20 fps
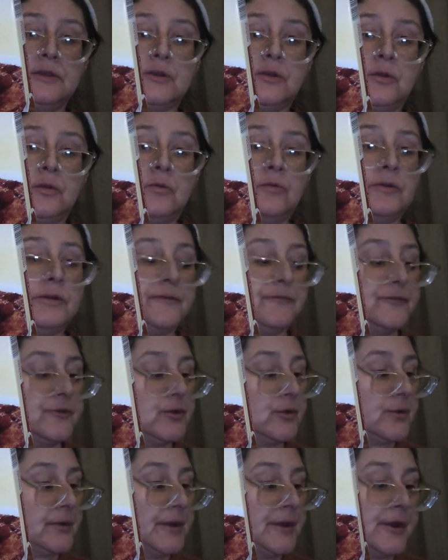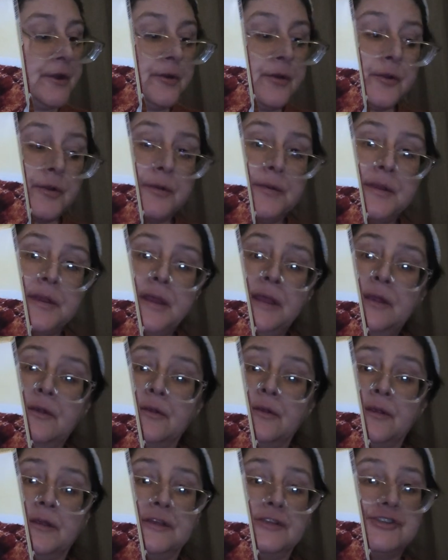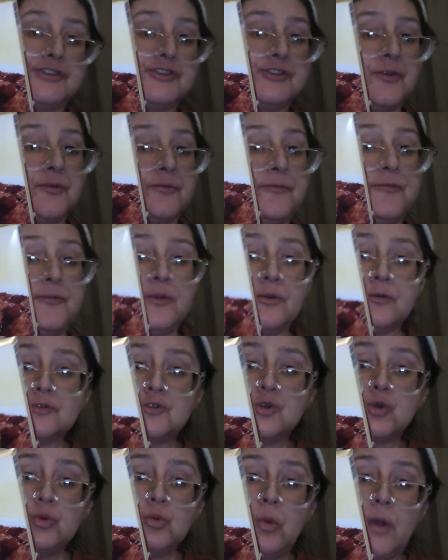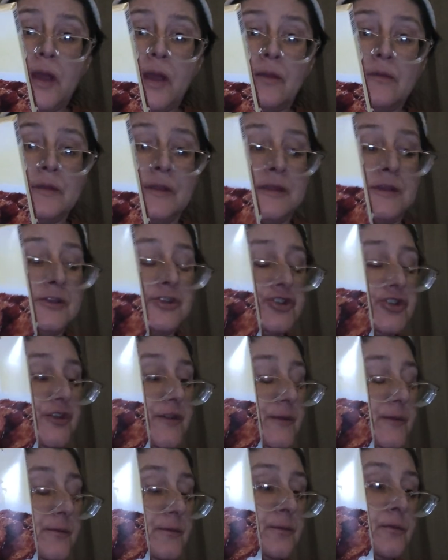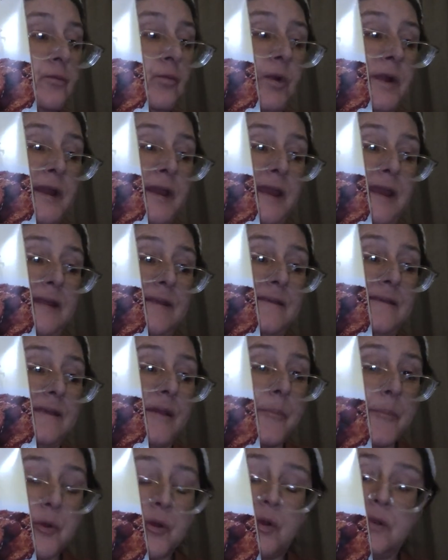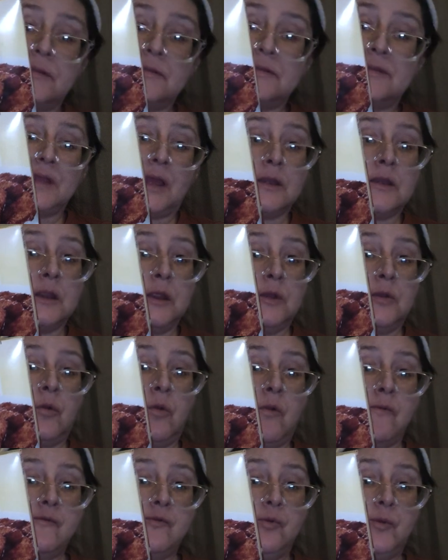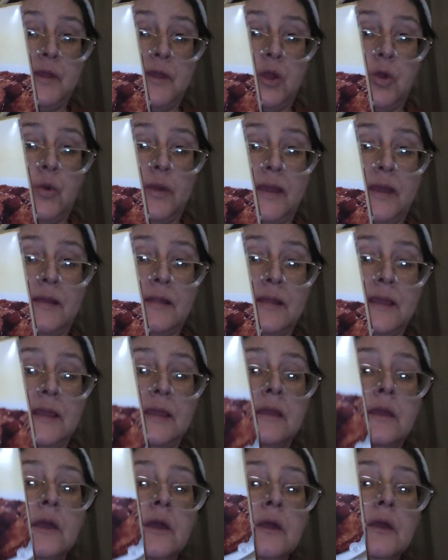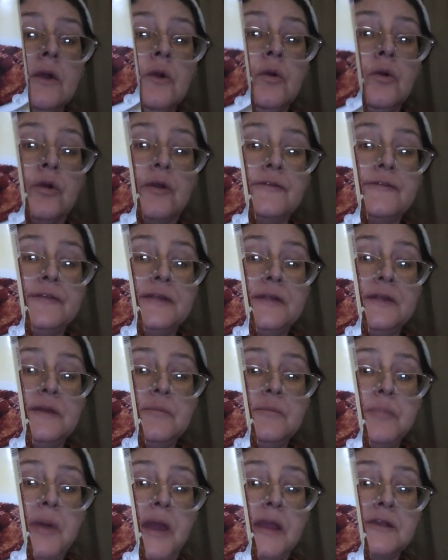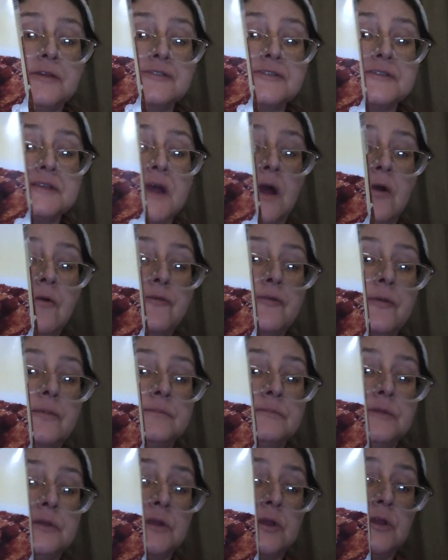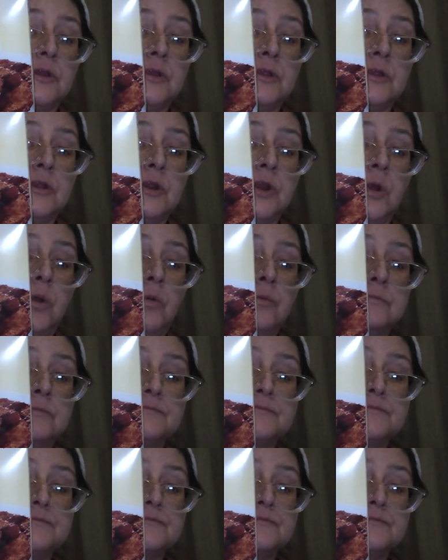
you know, if you're in a hurry or you just don't feel too well and you just want to get supper done and over with quickly, or if you live by yourself, you can, you know,